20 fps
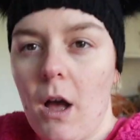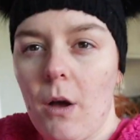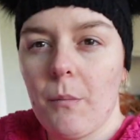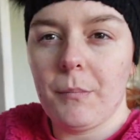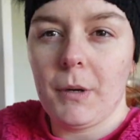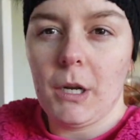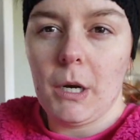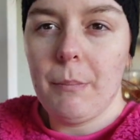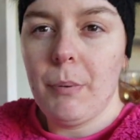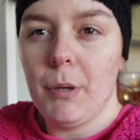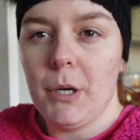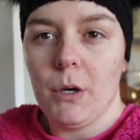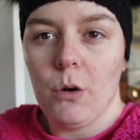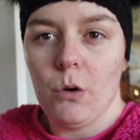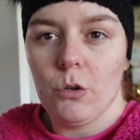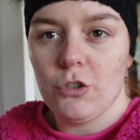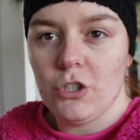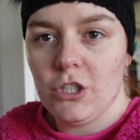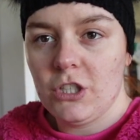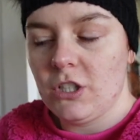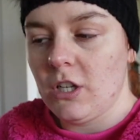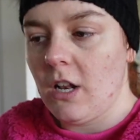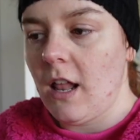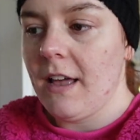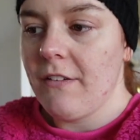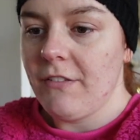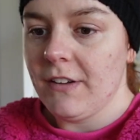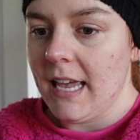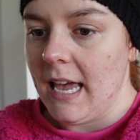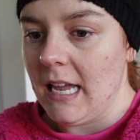I'm gonna put it on just so
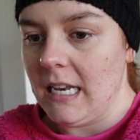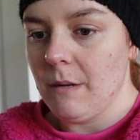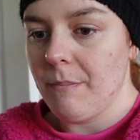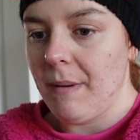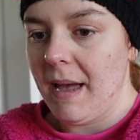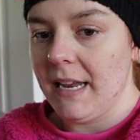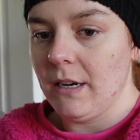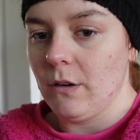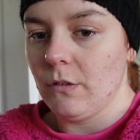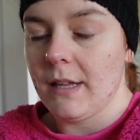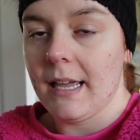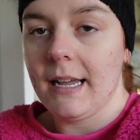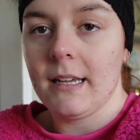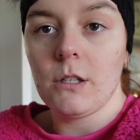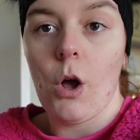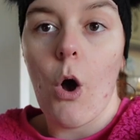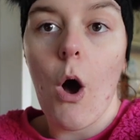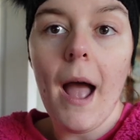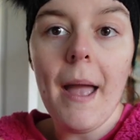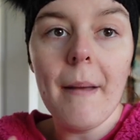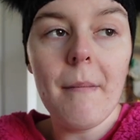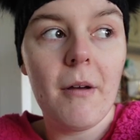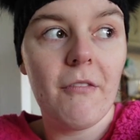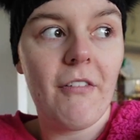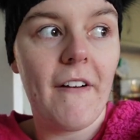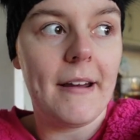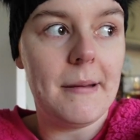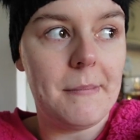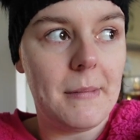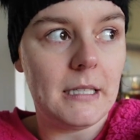like if I get any paint on there, because I am a
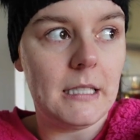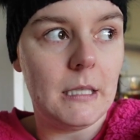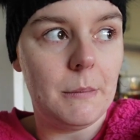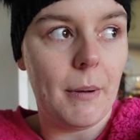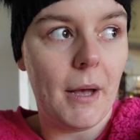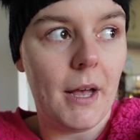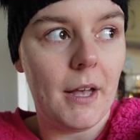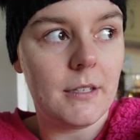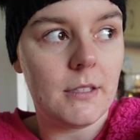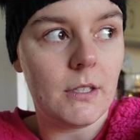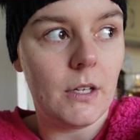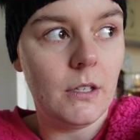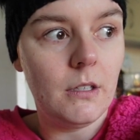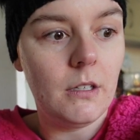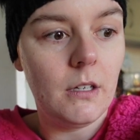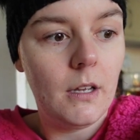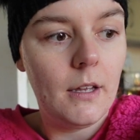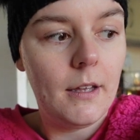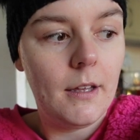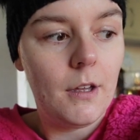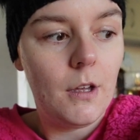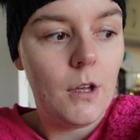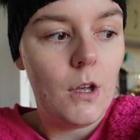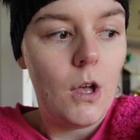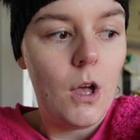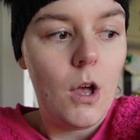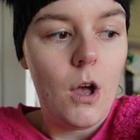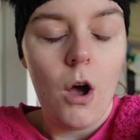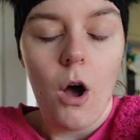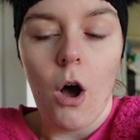very messy person.
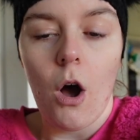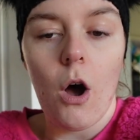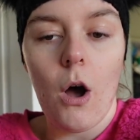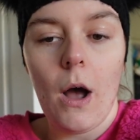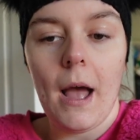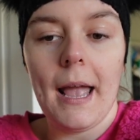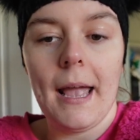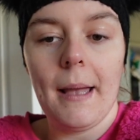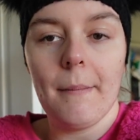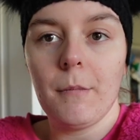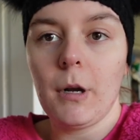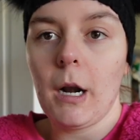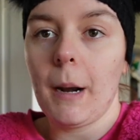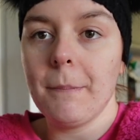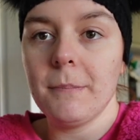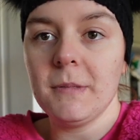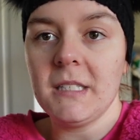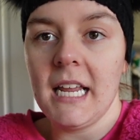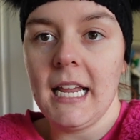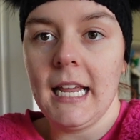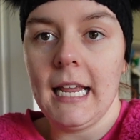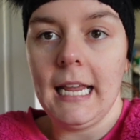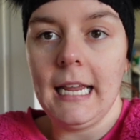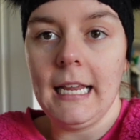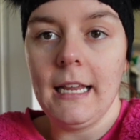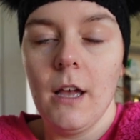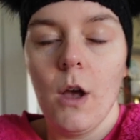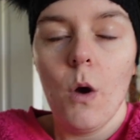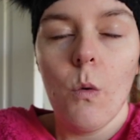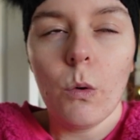I am
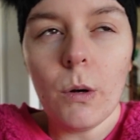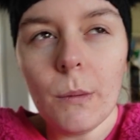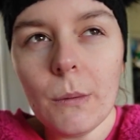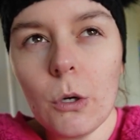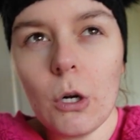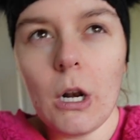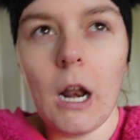clumsy. Well, not